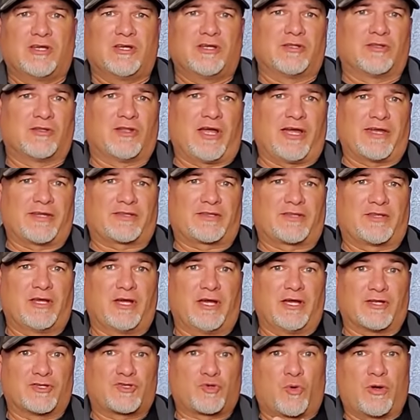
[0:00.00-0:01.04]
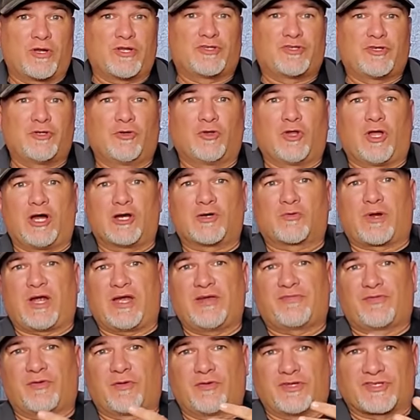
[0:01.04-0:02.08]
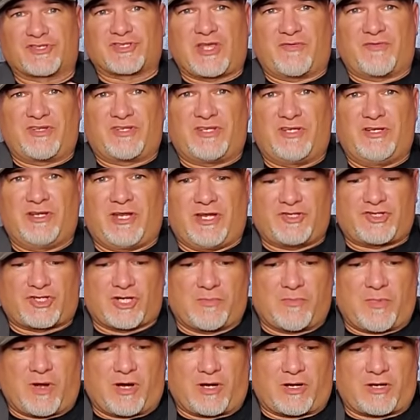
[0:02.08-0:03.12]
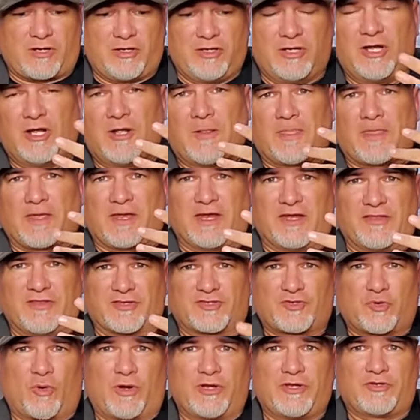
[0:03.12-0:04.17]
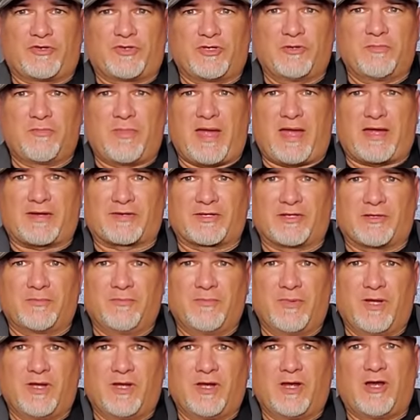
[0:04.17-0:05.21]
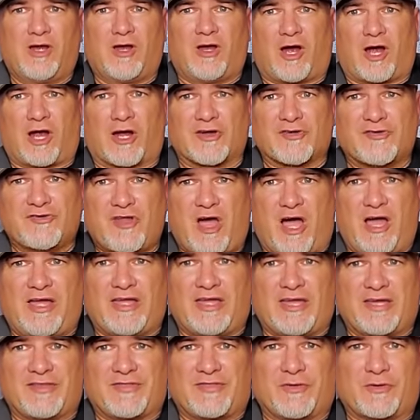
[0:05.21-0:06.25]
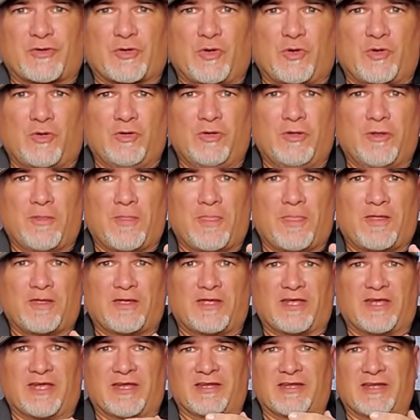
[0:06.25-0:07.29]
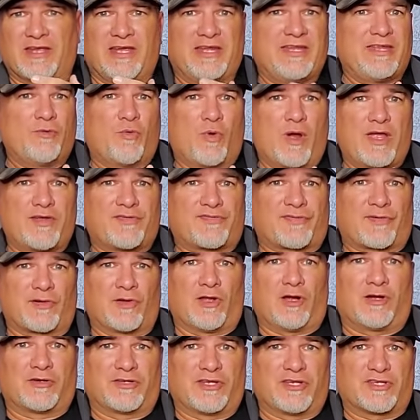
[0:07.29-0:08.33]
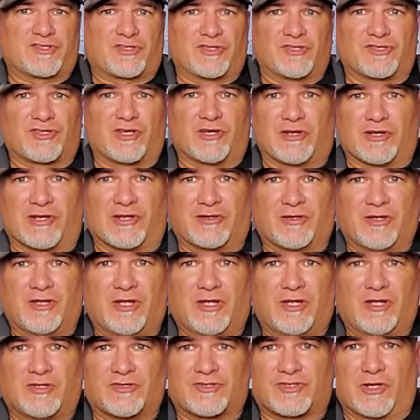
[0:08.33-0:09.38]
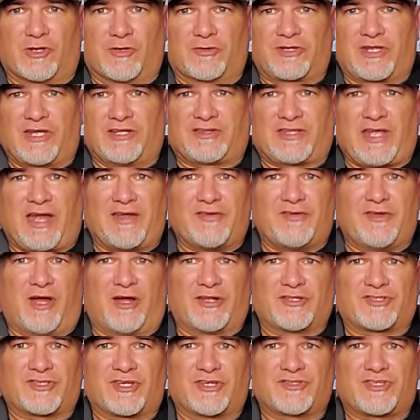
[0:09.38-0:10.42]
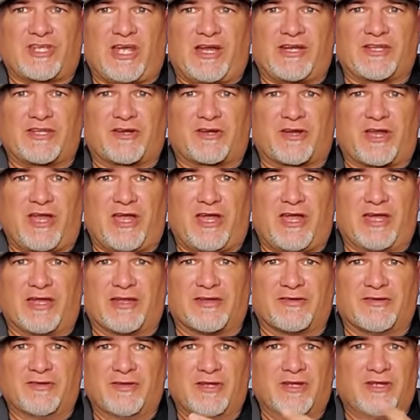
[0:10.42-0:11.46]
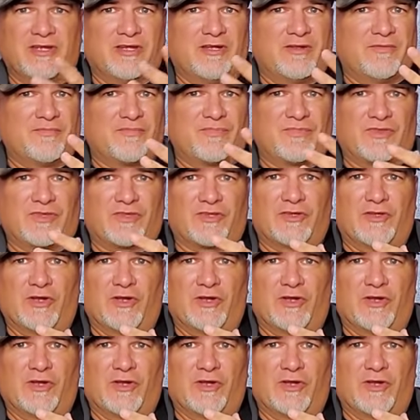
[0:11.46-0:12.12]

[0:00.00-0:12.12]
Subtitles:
like the 22 Long Rifle, the 17 HMR, and the 22 Magnum are not ethical in any way for long distance hunting. So get that nonsense out of your head. You